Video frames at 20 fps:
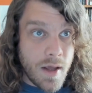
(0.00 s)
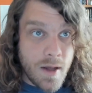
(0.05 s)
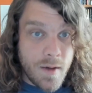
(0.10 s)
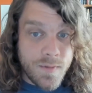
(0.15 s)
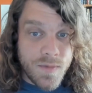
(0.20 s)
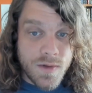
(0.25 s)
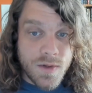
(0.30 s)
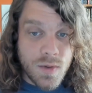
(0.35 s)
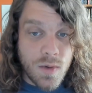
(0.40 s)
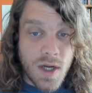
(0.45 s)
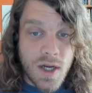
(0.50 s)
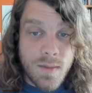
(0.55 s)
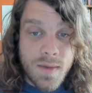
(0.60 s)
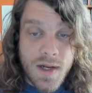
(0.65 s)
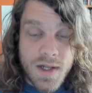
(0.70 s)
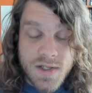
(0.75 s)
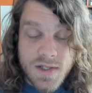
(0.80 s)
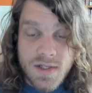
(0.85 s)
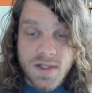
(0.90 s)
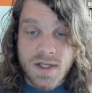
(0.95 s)
20
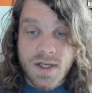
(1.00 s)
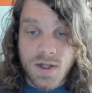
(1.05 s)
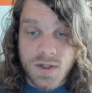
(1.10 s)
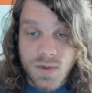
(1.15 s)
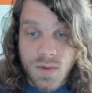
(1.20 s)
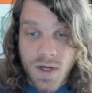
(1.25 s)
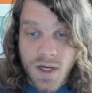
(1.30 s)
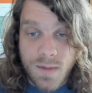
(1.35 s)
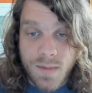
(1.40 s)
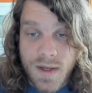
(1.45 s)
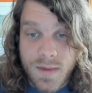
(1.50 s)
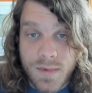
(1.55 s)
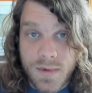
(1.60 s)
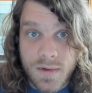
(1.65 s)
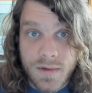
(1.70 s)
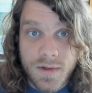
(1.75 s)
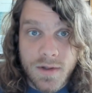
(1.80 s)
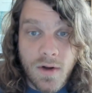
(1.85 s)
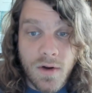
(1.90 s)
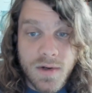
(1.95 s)
minutes, he's killed 20 people.
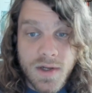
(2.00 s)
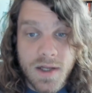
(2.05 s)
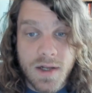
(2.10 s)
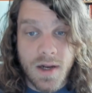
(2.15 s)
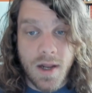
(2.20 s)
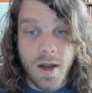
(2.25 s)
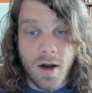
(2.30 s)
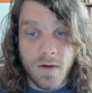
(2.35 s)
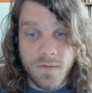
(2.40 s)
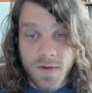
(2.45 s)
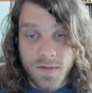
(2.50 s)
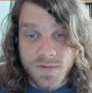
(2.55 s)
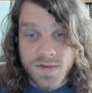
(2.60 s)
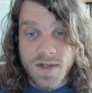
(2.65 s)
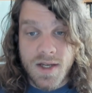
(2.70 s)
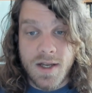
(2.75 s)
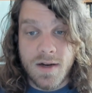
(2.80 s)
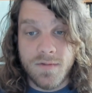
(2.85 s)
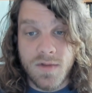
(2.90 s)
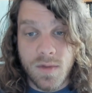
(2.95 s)
You don't need an
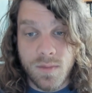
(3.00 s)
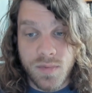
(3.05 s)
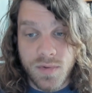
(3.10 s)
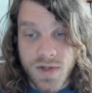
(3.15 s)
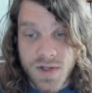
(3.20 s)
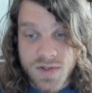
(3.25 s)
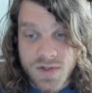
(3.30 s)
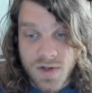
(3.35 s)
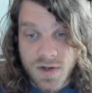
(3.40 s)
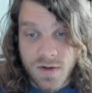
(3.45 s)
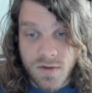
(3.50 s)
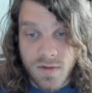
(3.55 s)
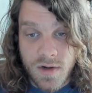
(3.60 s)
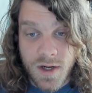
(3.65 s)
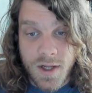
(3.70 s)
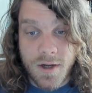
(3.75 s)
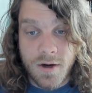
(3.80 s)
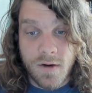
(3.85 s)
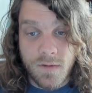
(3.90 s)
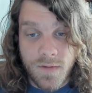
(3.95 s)
AR-15 if the police are going to run
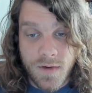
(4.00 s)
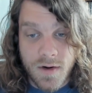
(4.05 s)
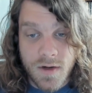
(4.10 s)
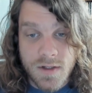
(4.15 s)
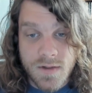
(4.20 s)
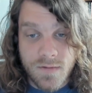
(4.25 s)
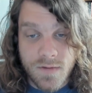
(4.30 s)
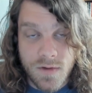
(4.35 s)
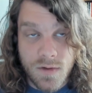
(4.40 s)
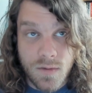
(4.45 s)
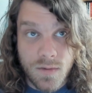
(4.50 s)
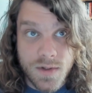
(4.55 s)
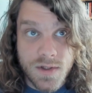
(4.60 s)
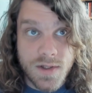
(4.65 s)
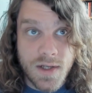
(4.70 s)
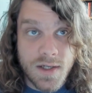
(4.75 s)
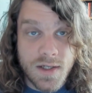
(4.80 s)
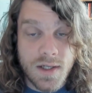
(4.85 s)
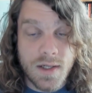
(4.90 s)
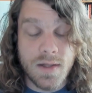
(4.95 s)
interference for you, which
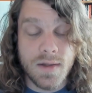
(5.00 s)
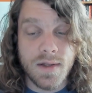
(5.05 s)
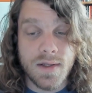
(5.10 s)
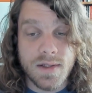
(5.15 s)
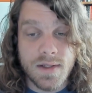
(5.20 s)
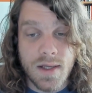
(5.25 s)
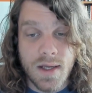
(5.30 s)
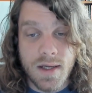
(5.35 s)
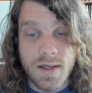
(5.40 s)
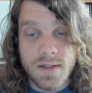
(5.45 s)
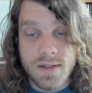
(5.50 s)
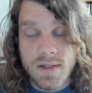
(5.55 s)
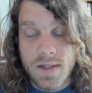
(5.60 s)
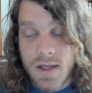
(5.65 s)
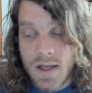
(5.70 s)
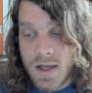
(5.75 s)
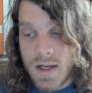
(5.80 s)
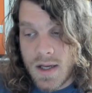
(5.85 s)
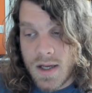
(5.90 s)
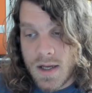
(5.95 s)
they did in this case,
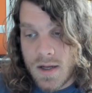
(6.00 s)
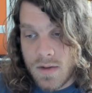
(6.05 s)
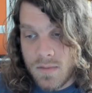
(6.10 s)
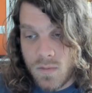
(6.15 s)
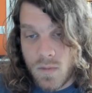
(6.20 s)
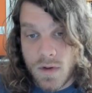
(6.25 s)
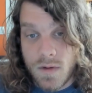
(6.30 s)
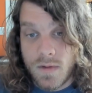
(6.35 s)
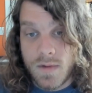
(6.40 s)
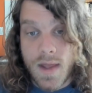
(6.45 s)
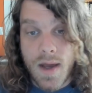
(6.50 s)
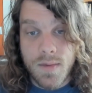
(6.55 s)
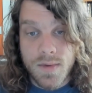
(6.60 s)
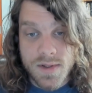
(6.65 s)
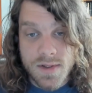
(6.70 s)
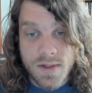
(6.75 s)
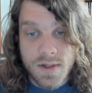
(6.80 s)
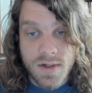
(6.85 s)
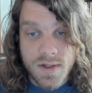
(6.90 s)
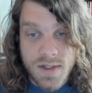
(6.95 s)
whether that was
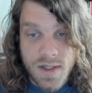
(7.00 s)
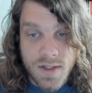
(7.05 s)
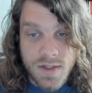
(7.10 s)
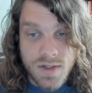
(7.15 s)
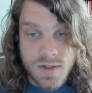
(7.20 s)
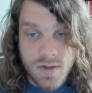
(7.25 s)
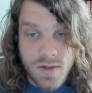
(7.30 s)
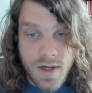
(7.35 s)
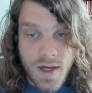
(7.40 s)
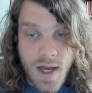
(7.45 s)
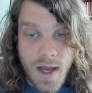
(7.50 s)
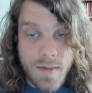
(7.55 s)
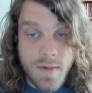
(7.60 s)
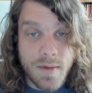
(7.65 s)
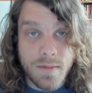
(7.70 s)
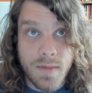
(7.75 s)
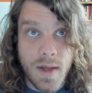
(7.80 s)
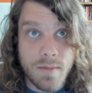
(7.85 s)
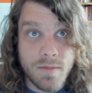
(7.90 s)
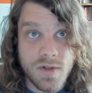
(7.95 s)
their intention or not. I
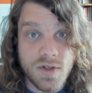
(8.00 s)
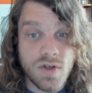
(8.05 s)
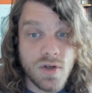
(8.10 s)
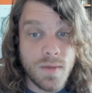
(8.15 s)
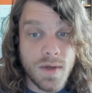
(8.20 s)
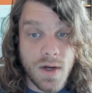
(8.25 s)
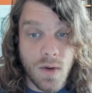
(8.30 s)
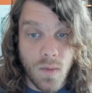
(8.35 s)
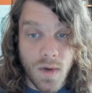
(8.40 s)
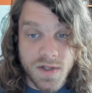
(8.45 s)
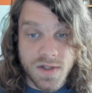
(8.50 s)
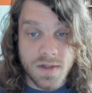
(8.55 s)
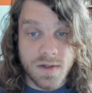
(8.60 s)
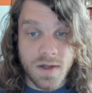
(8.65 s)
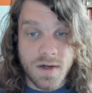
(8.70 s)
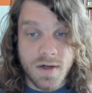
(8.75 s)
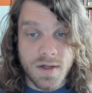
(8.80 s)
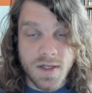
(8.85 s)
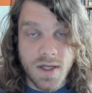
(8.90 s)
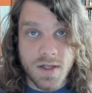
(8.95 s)
mean, I'm assuming it wasn't
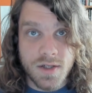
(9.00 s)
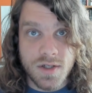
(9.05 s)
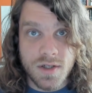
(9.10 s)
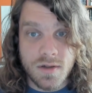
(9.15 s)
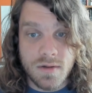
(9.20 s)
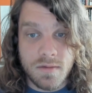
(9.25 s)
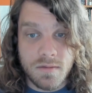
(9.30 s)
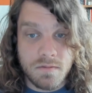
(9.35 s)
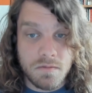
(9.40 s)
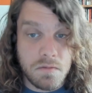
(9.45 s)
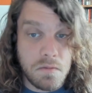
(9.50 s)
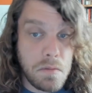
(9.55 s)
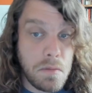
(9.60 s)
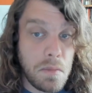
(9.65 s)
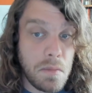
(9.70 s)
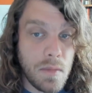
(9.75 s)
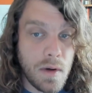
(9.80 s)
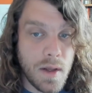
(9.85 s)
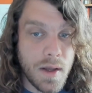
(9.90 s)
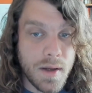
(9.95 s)
their intention
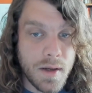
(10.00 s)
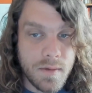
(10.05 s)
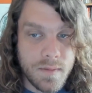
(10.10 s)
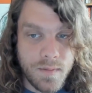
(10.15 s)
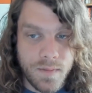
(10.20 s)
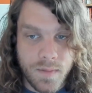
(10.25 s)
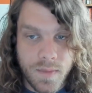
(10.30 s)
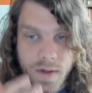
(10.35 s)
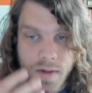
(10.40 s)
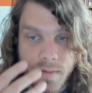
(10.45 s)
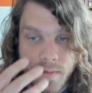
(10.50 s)
like, but